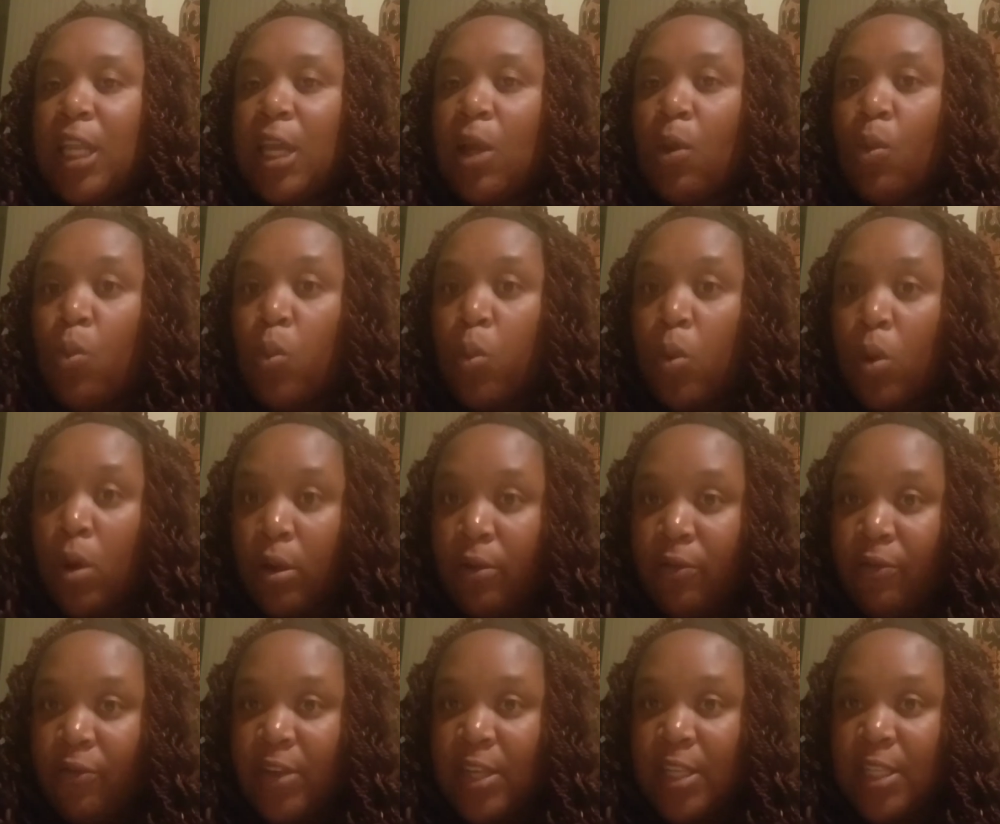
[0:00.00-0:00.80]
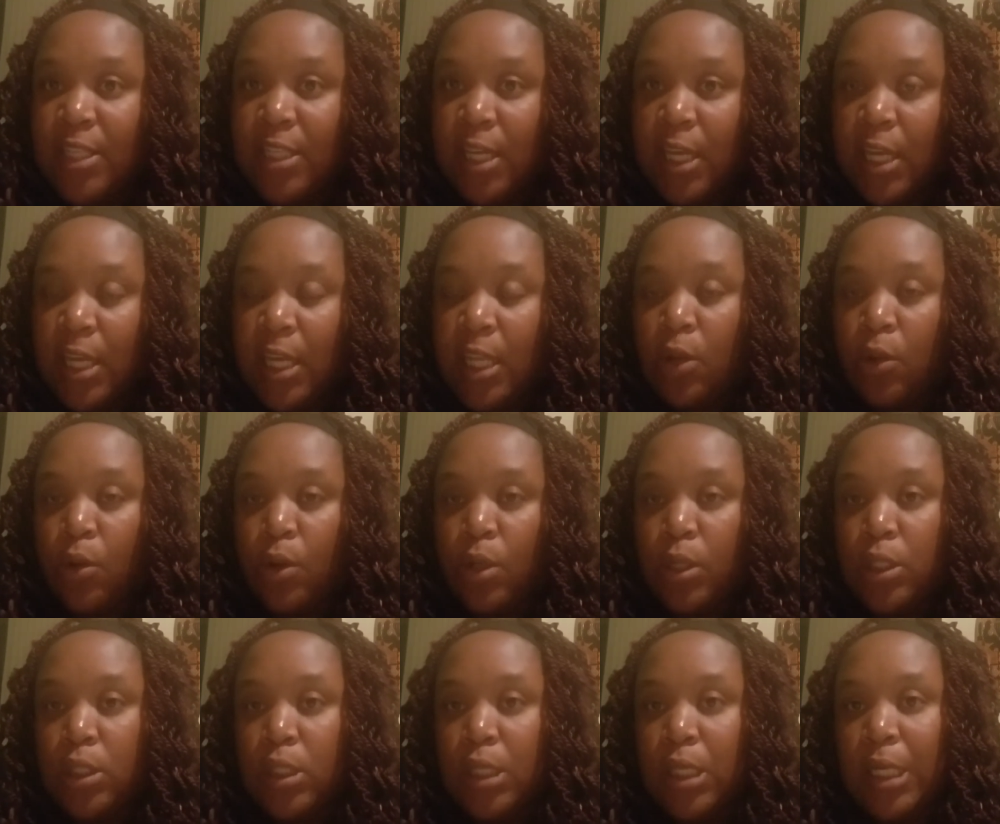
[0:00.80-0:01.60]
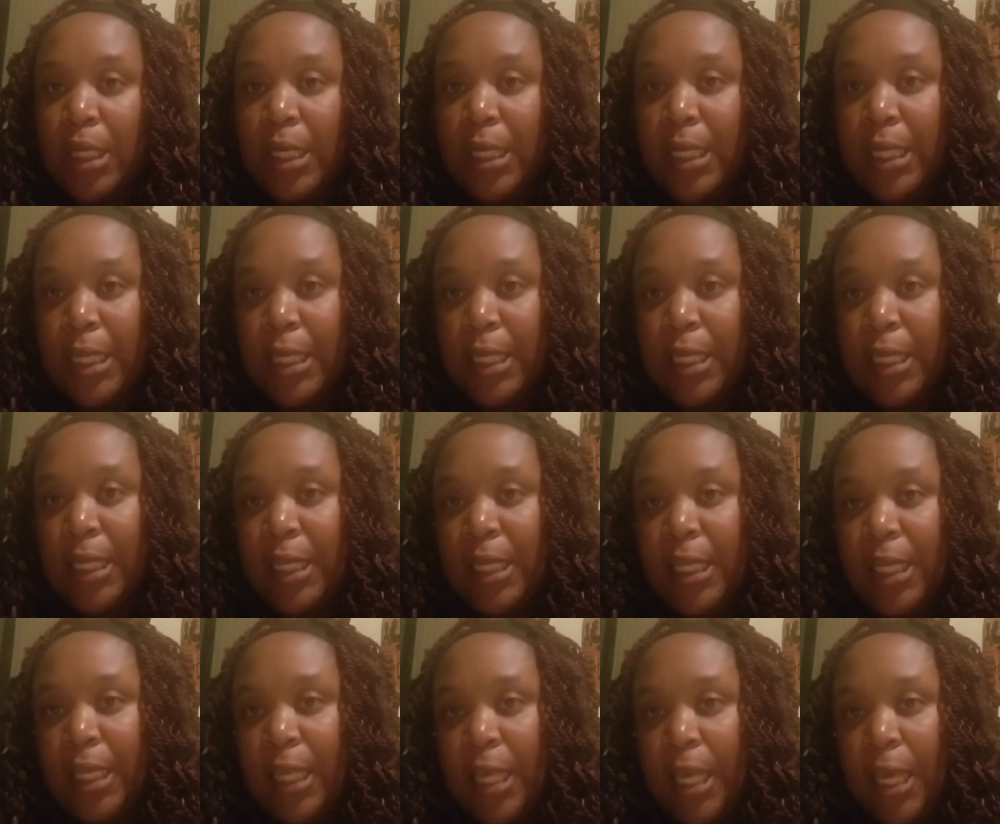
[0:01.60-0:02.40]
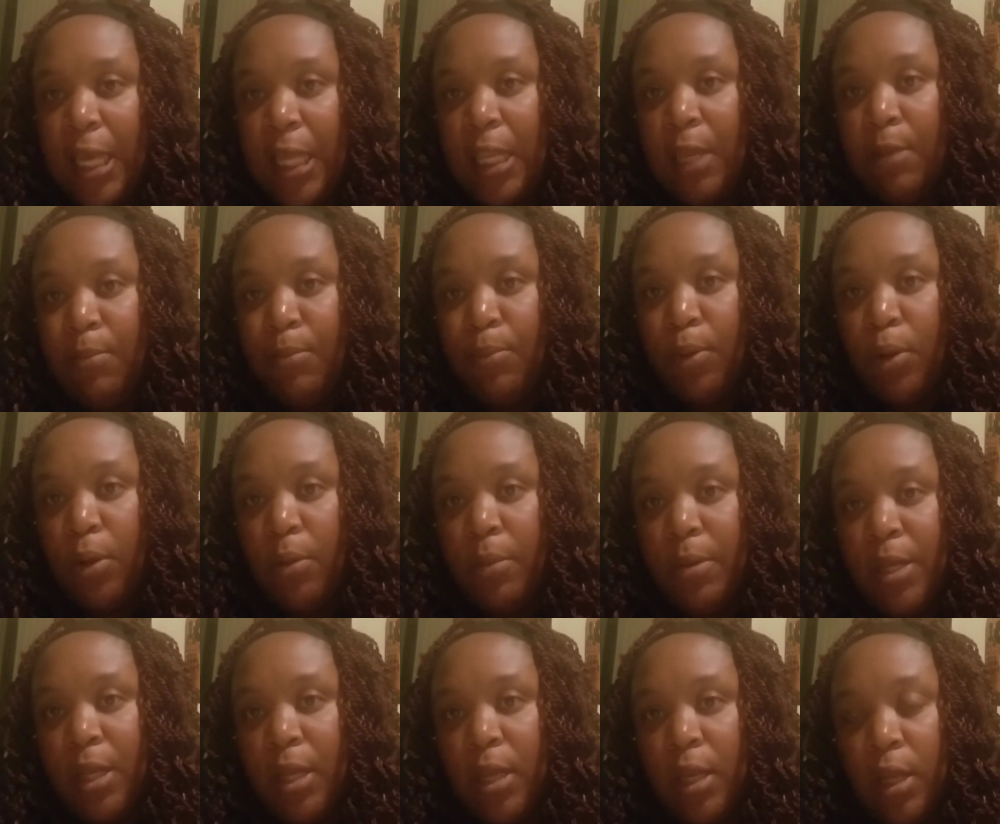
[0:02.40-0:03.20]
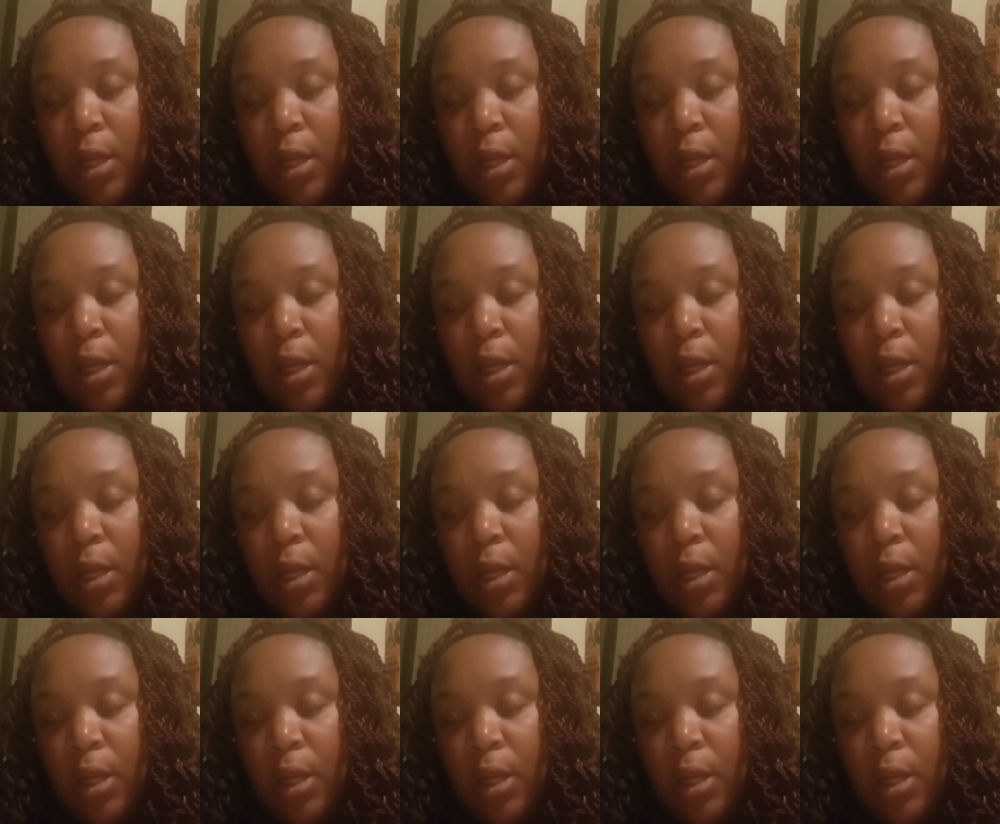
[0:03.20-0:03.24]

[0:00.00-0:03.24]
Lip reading: a work visa in order to legally gain employment in